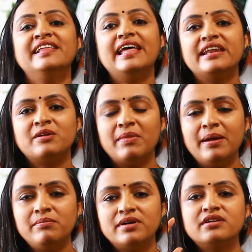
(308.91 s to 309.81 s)
then
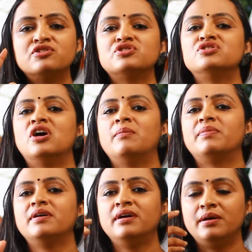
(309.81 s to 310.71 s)
remember to
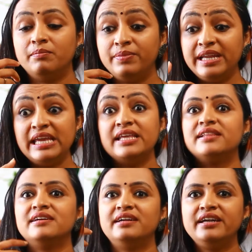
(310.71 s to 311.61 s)
stop,
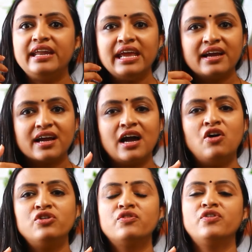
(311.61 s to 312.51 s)
breathe, take
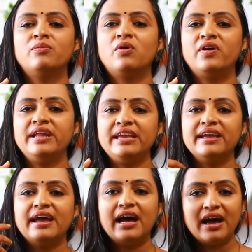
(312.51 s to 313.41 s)
account of your body
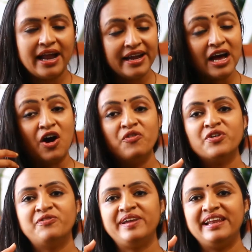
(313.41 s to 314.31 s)
and how
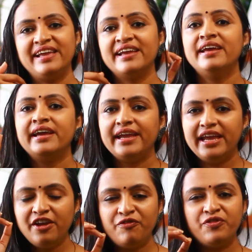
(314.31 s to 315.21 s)
you're feeling.
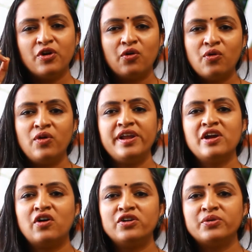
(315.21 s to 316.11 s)
If you're
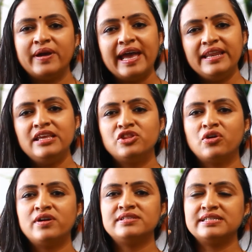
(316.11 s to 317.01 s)
holding on to any
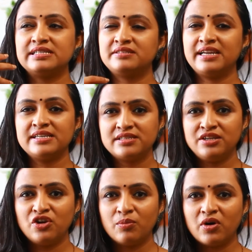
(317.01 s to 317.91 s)
thoughts or stress in
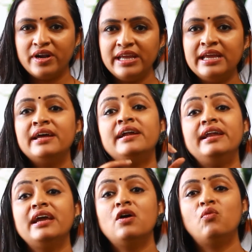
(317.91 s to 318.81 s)
your body,
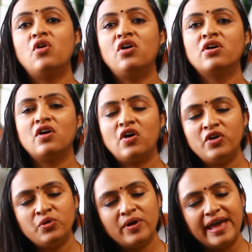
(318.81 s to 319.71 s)
take a walk or
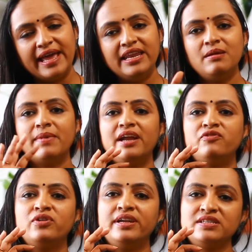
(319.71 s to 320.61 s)
do any
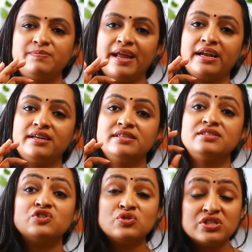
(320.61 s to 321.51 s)
mindfulness practice
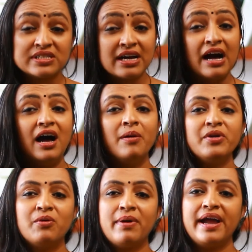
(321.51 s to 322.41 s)
to calm
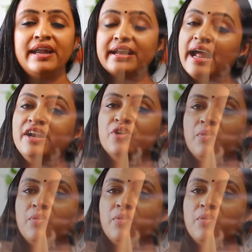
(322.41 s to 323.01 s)
your mind and your